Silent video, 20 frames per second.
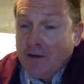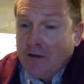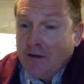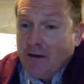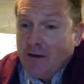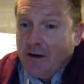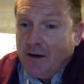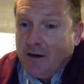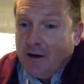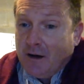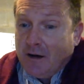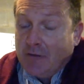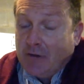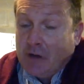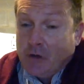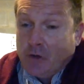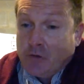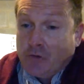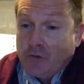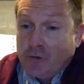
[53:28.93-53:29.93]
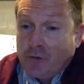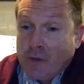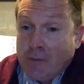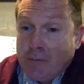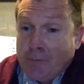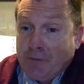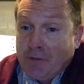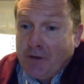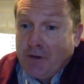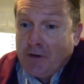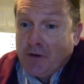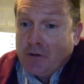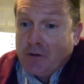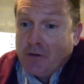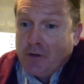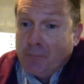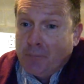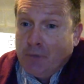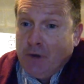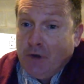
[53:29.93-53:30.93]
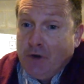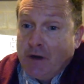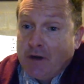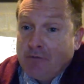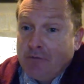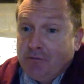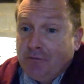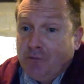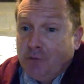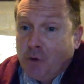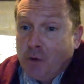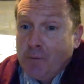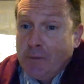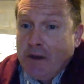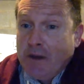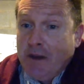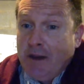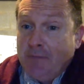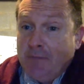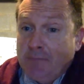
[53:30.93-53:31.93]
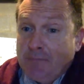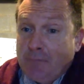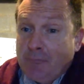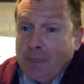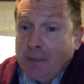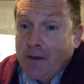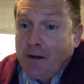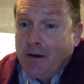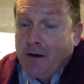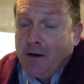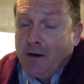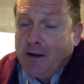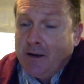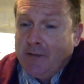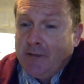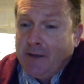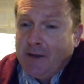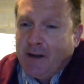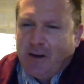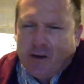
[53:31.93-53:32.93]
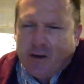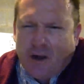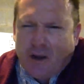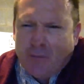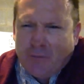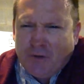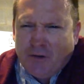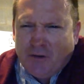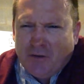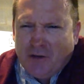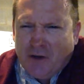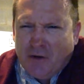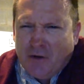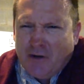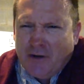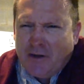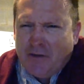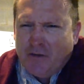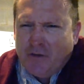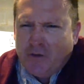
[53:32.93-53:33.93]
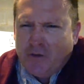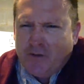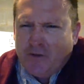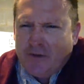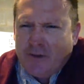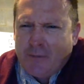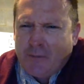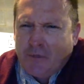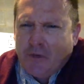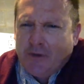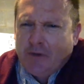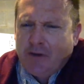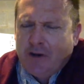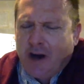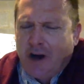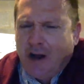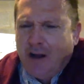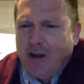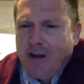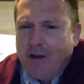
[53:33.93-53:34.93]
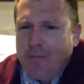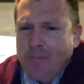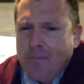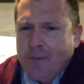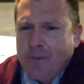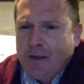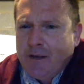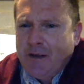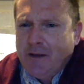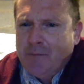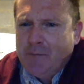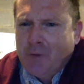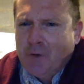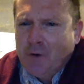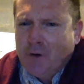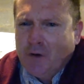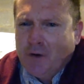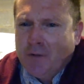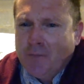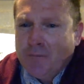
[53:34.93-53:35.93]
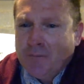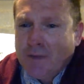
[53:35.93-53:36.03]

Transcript: I've got a little script that'll compute it for me, and then I'll upload it into a separate column in Moodle.